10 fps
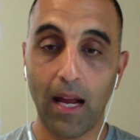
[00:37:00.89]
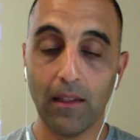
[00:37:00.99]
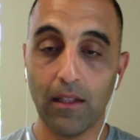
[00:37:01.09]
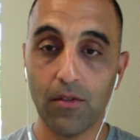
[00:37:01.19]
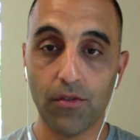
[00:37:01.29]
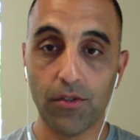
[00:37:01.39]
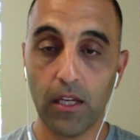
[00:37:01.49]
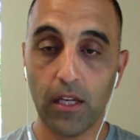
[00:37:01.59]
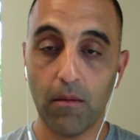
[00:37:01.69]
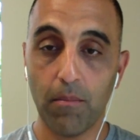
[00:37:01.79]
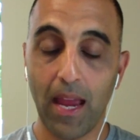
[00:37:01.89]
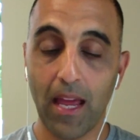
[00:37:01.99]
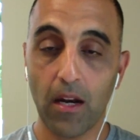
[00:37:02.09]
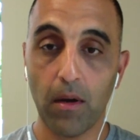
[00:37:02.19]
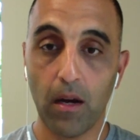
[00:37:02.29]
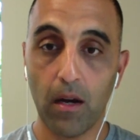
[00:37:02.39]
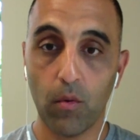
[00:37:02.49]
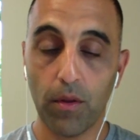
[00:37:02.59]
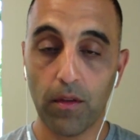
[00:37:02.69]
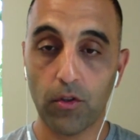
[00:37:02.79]
islands in Panama
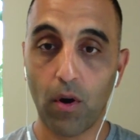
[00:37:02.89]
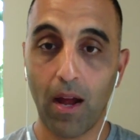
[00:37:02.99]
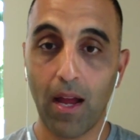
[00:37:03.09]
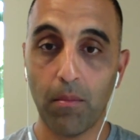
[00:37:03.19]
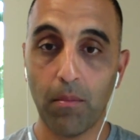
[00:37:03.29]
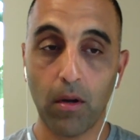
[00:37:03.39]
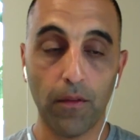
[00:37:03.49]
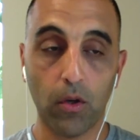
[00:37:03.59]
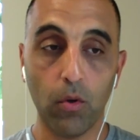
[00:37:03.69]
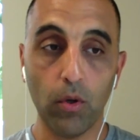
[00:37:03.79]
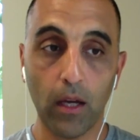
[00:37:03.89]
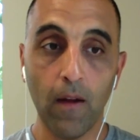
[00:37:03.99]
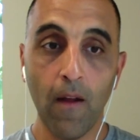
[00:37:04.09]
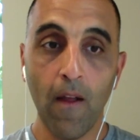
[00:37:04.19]
with a tribe called the Kuna,